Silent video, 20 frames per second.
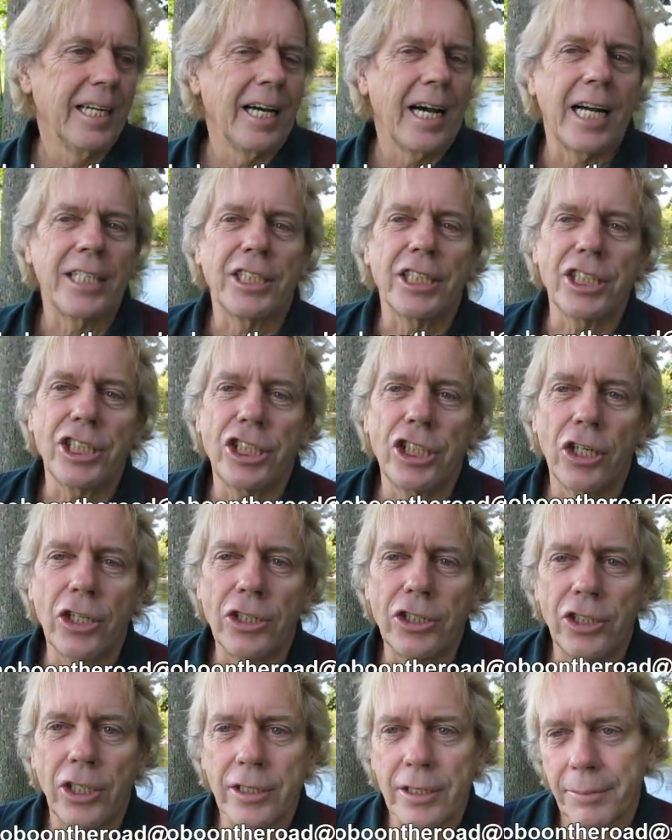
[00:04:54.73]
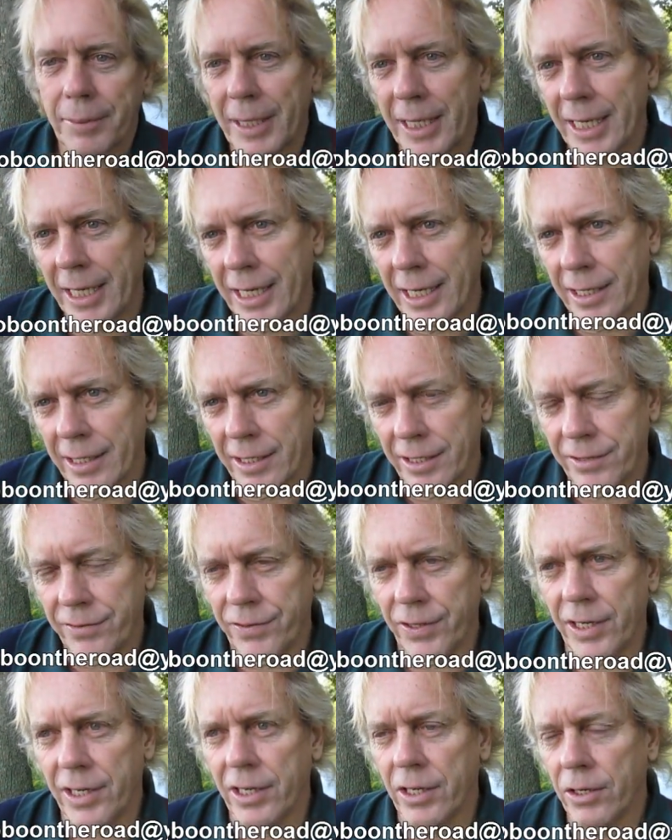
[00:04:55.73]
I just showed you at the beginning of this
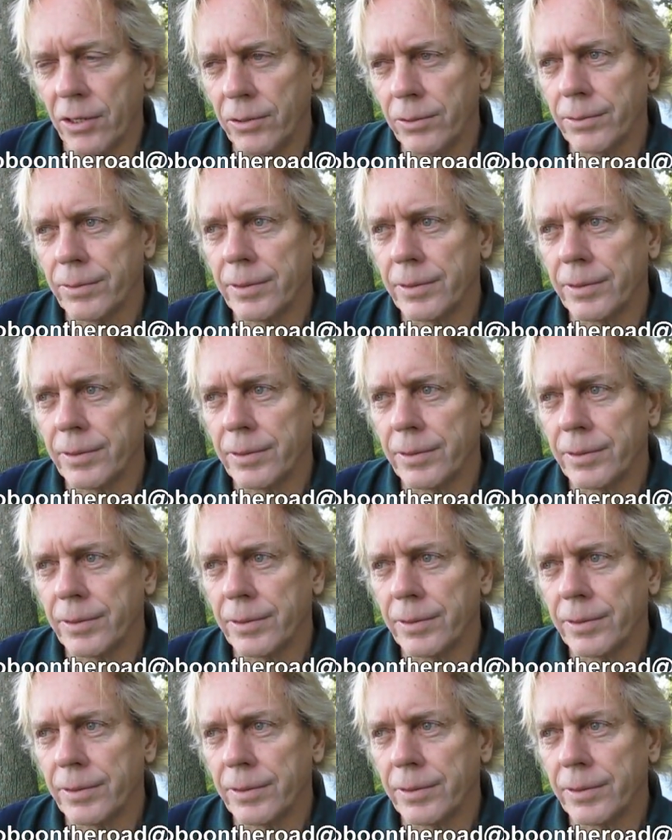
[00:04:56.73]
video